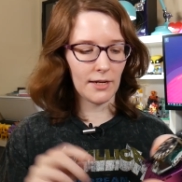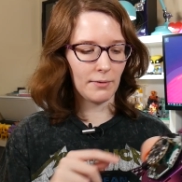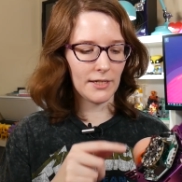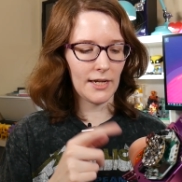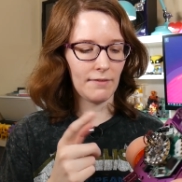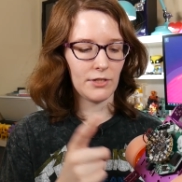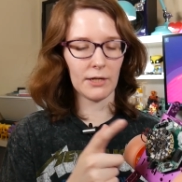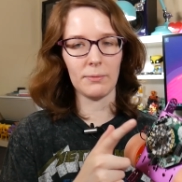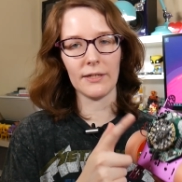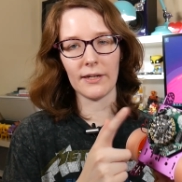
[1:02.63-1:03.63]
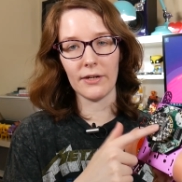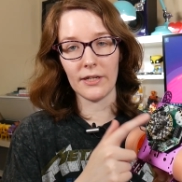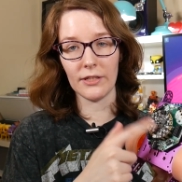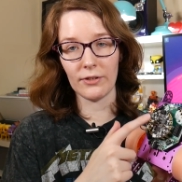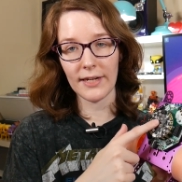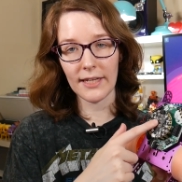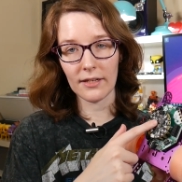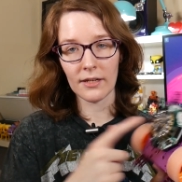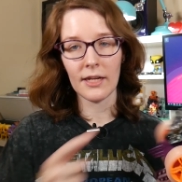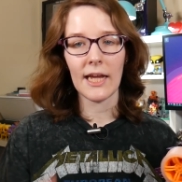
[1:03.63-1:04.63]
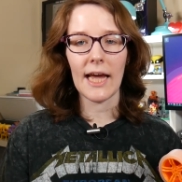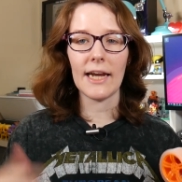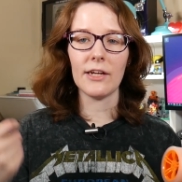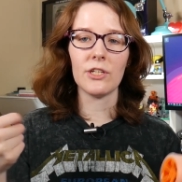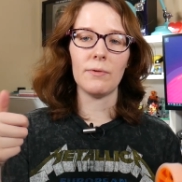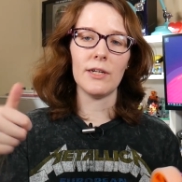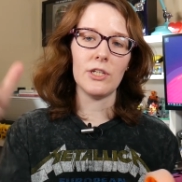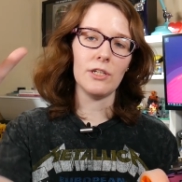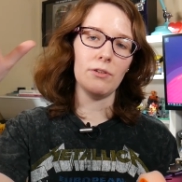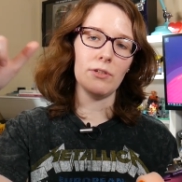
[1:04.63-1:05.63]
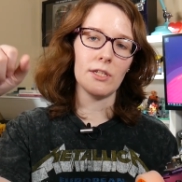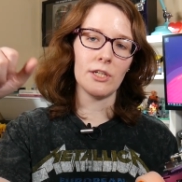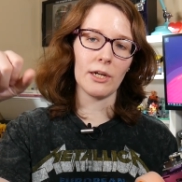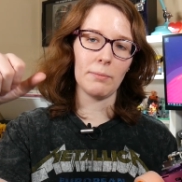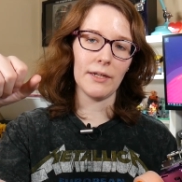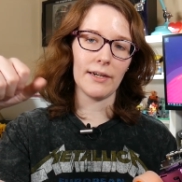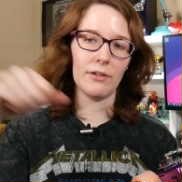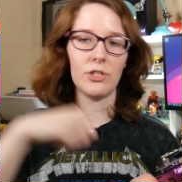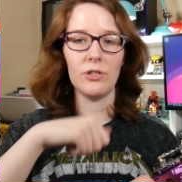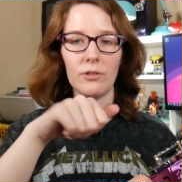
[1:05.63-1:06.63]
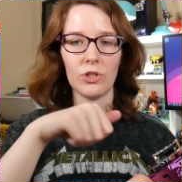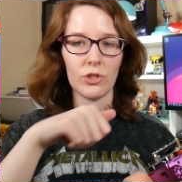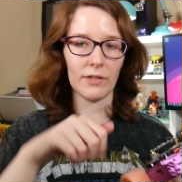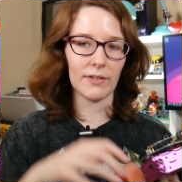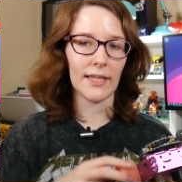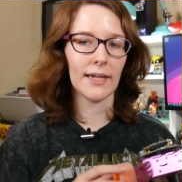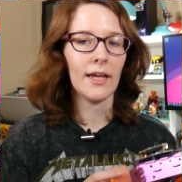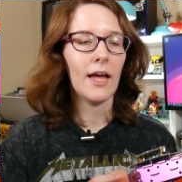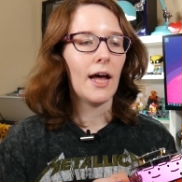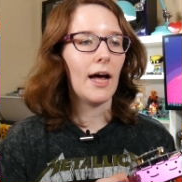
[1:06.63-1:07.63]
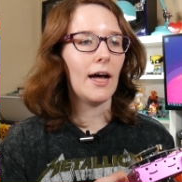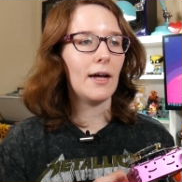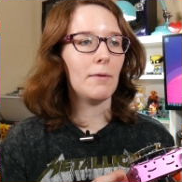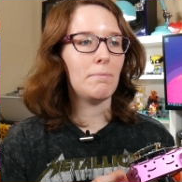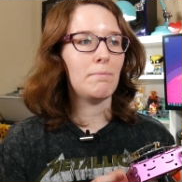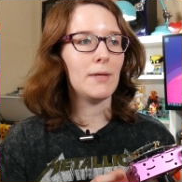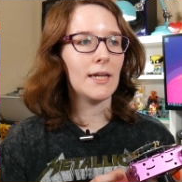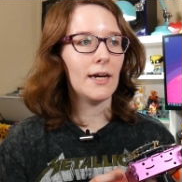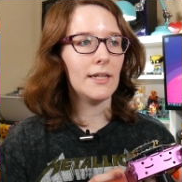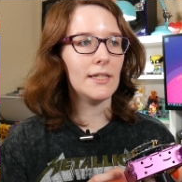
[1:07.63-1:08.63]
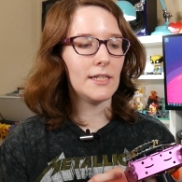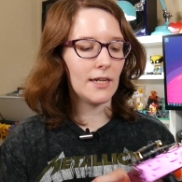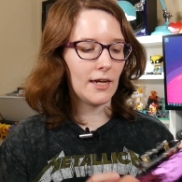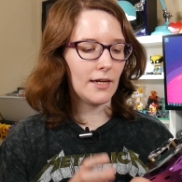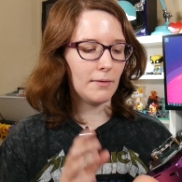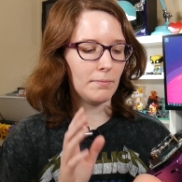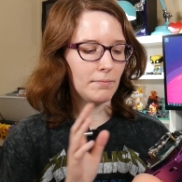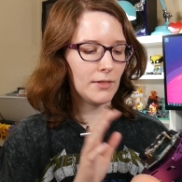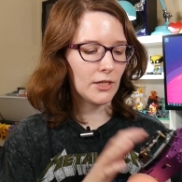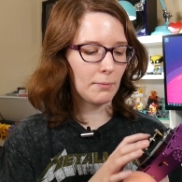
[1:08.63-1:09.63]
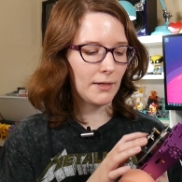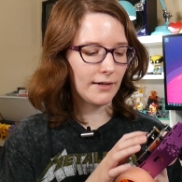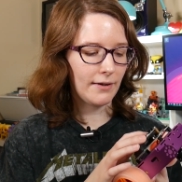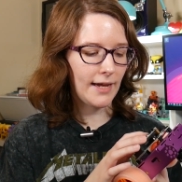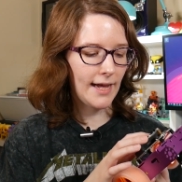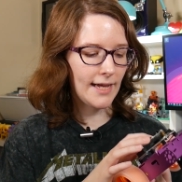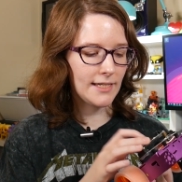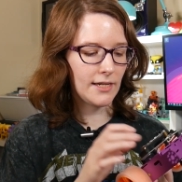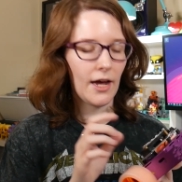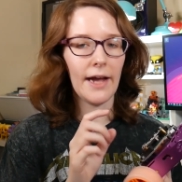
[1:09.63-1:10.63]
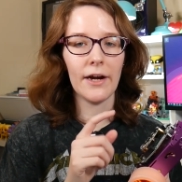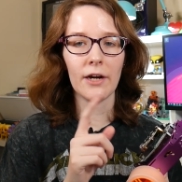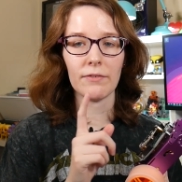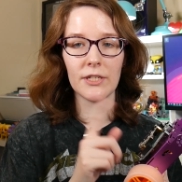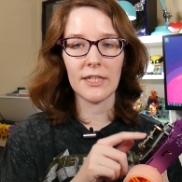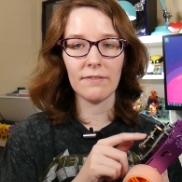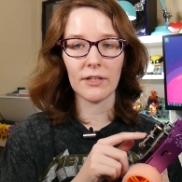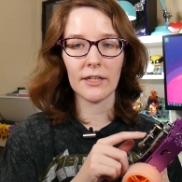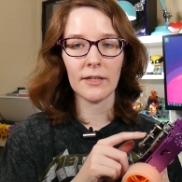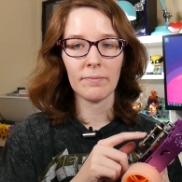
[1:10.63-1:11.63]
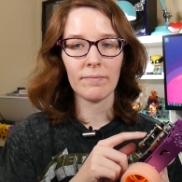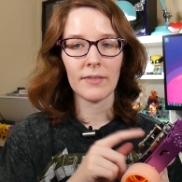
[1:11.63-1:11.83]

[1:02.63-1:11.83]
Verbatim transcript: I wanted to have circuit playground on the Crickit, and I also wanted to use the circuit playground to control everything uh, because uh, circuit playground has an IR receiver